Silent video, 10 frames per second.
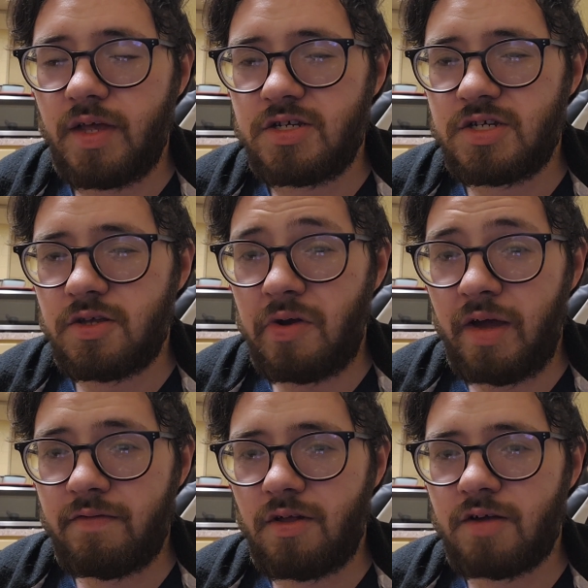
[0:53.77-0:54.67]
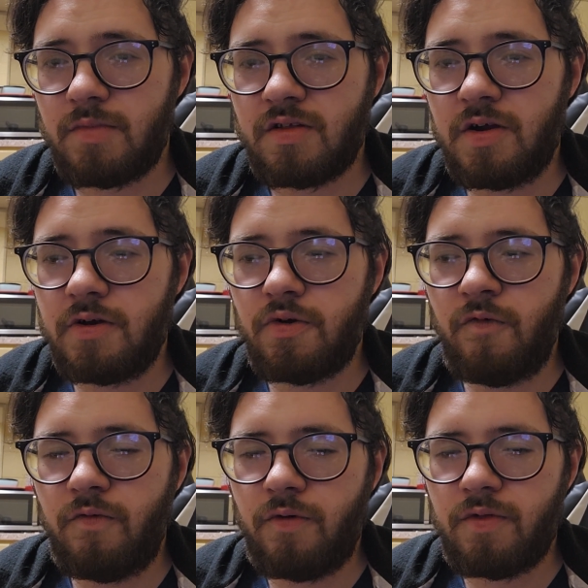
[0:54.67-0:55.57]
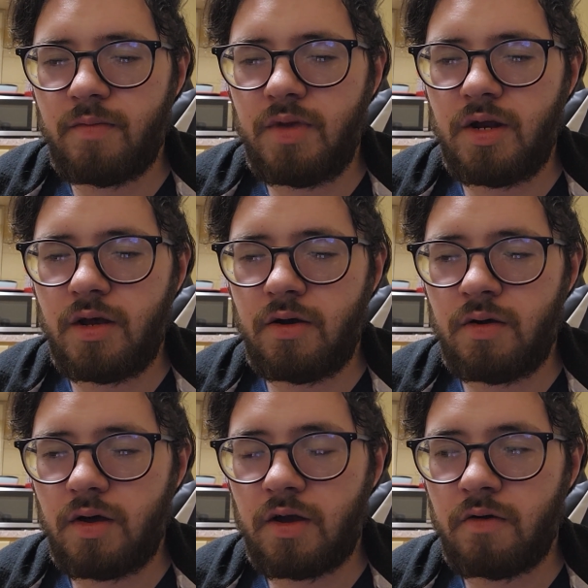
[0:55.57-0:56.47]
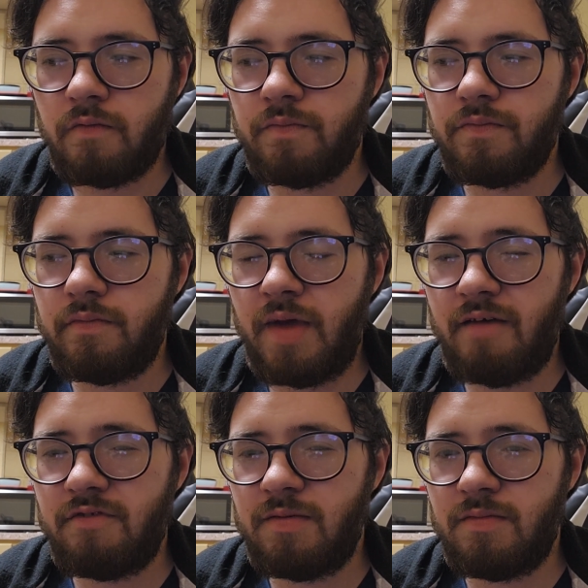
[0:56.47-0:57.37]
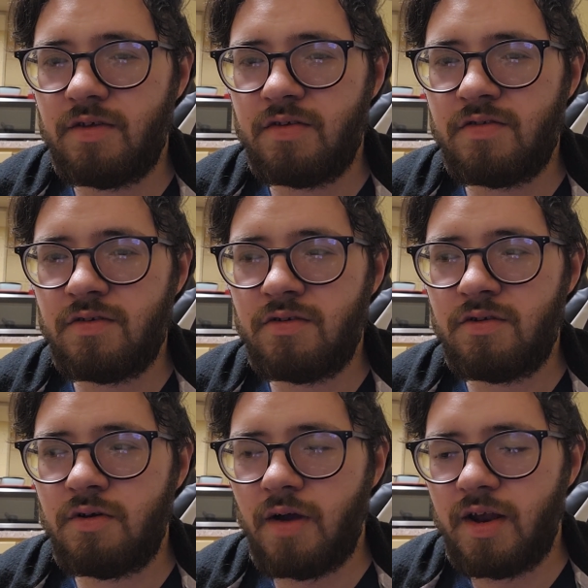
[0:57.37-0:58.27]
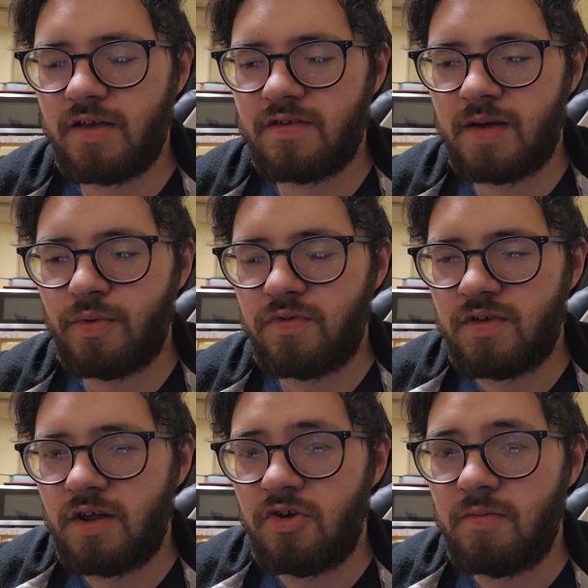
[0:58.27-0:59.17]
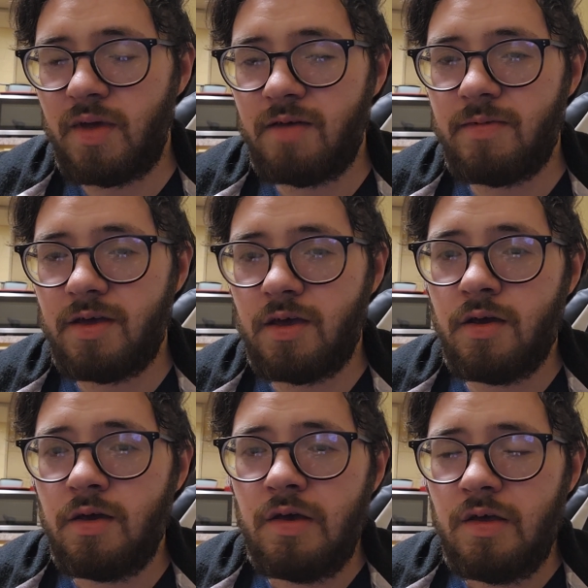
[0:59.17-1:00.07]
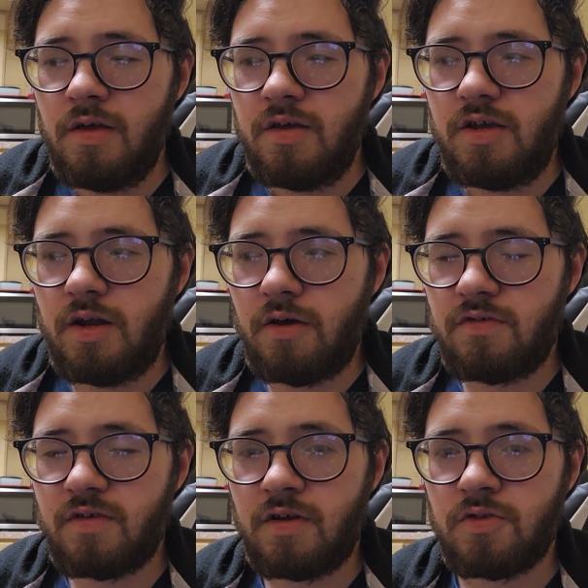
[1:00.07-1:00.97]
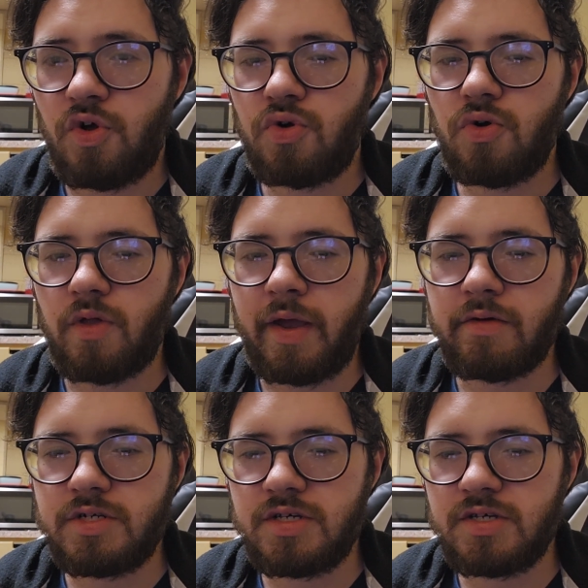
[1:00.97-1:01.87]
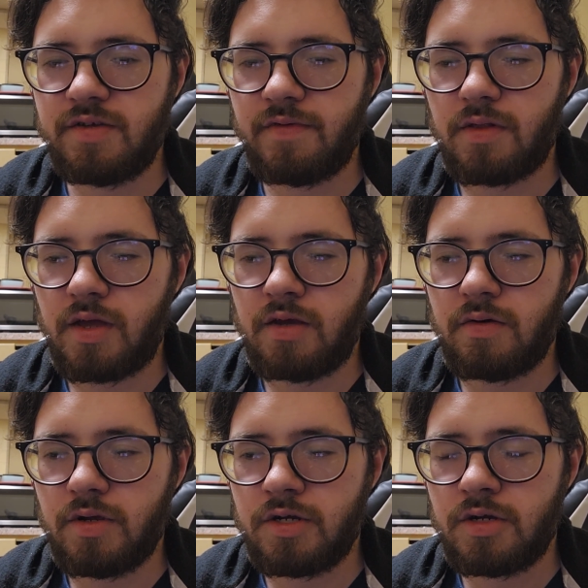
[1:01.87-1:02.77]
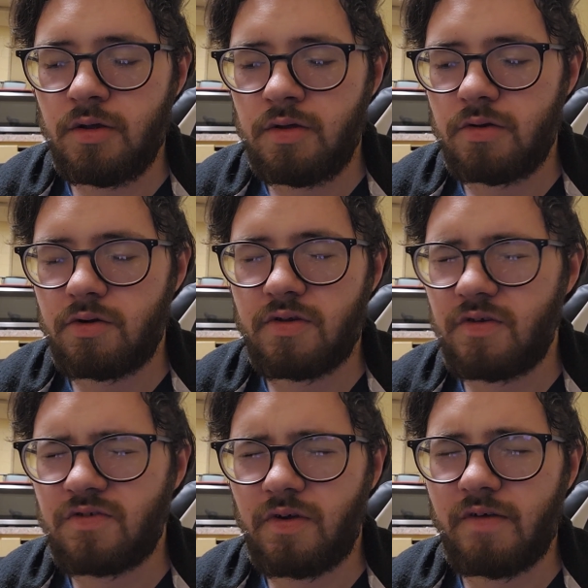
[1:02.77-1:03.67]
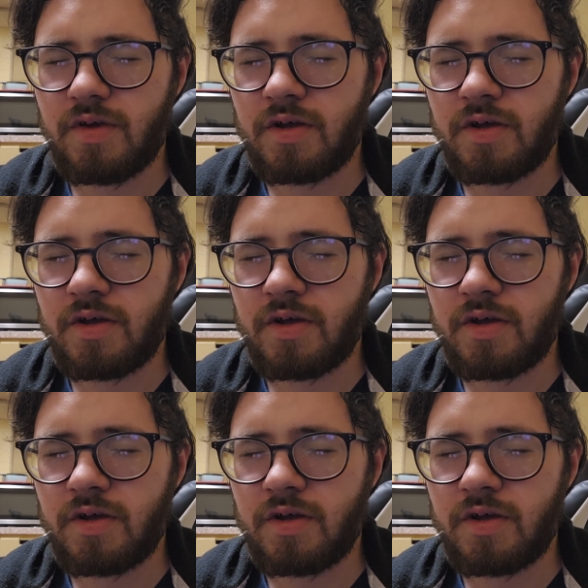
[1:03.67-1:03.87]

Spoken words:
just don't have a lot of material for them. I don't have any great examples. It may be certain local languages of a language, or of a